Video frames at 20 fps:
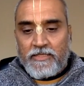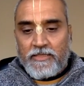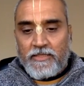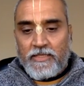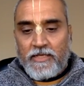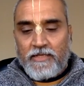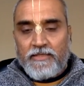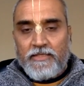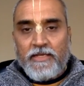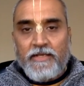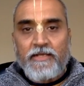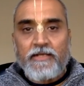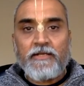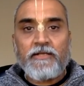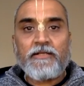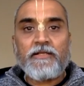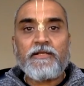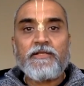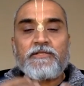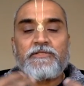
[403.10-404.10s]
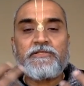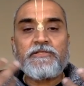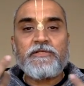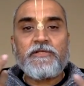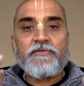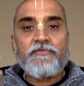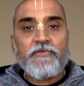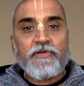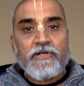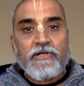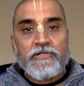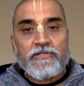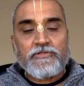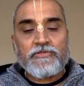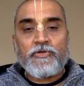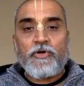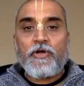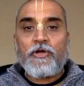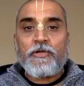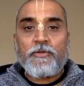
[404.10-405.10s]
that that intelligence, if it does
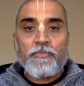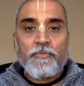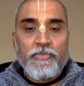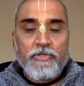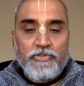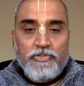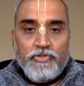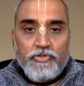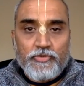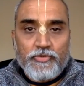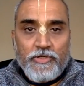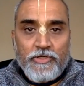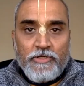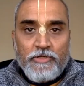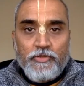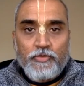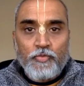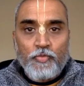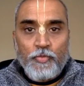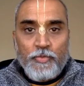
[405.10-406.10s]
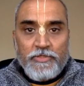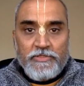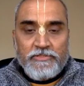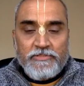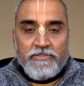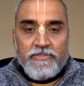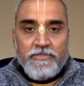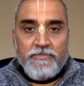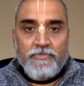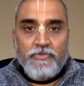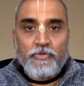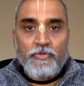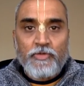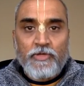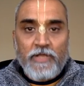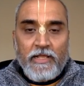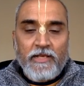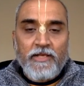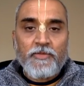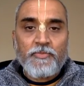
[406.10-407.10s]
not mature into wisdom to
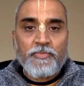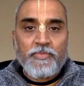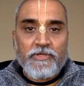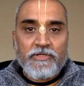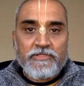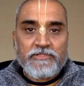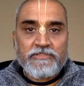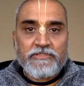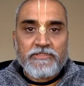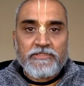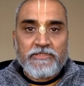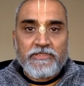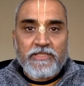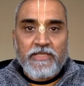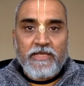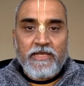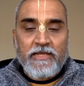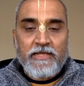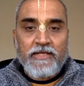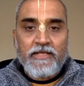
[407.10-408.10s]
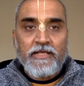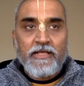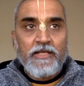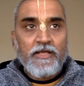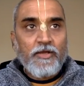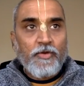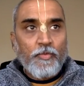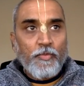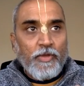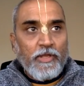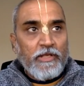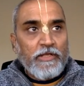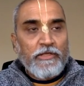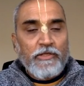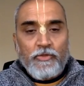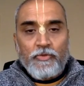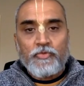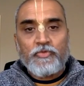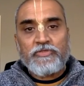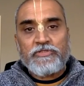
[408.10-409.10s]
tell a person that when
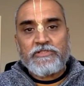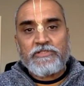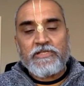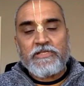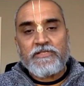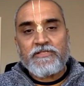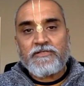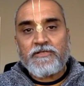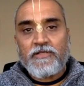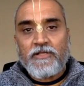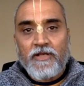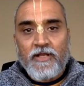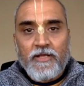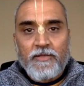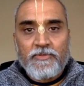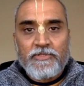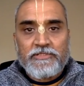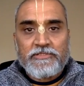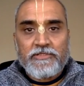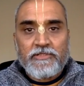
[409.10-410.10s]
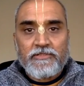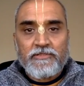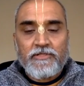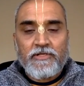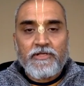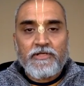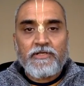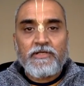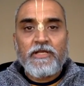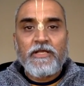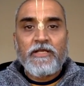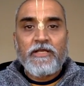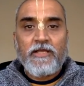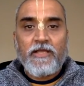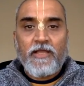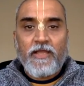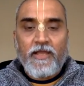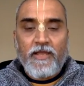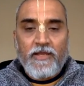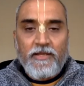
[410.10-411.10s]
you see Sri Ramachandra
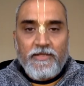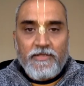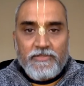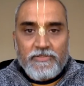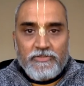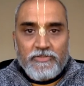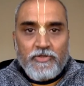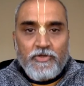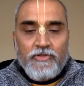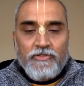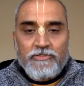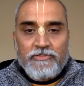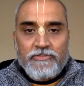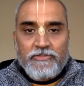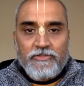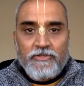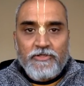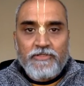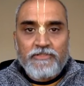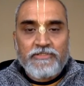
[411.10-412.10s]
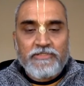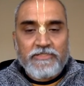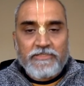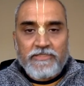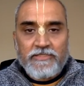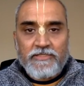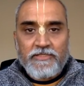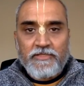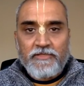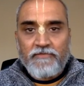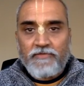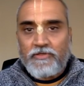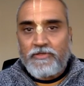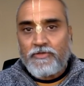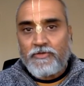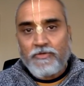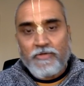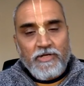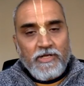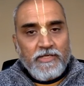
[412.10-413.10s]
and his consort Sita Devi
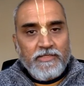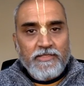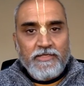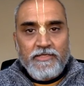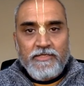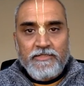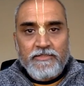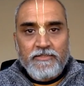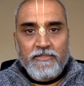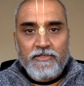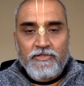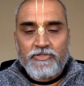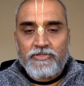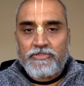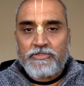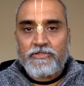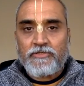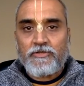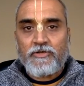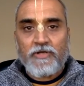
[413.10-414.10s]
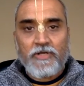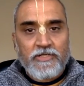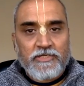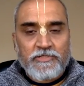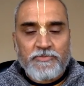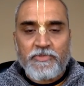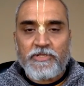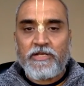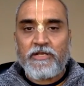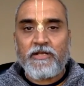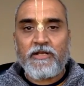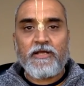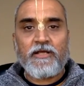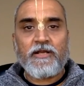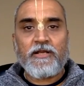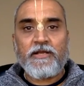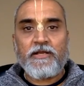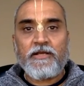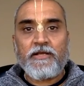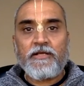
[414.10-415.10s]
or Radha and Krishna or Lakshmi and
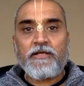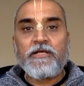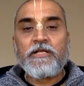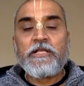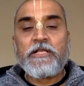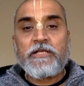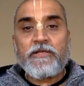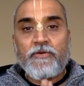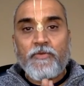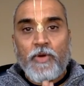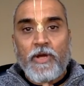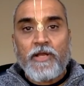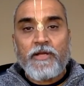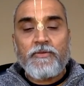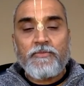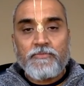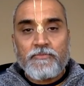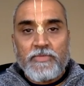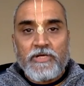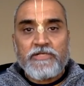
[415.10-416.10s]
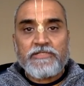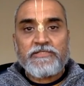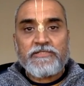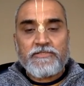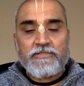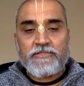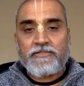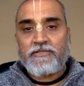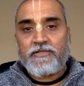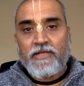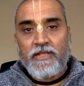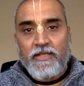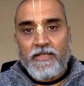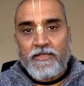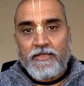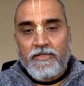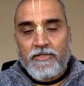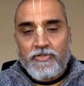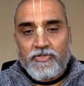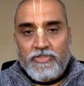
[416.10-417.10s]
Narayana, one must
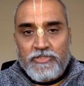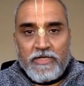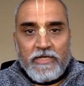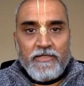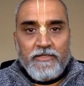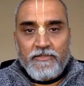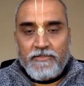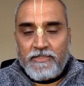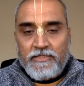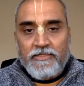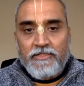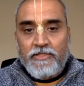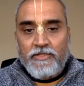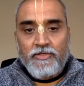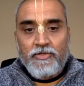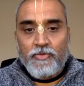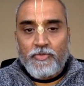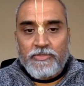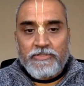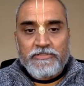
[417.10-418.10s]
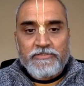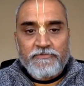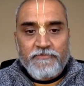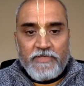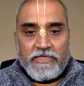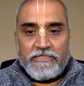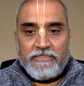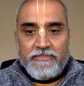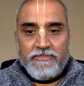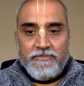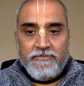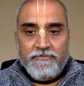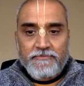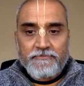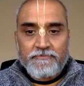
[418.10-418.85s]
take shelter at their lotus feet.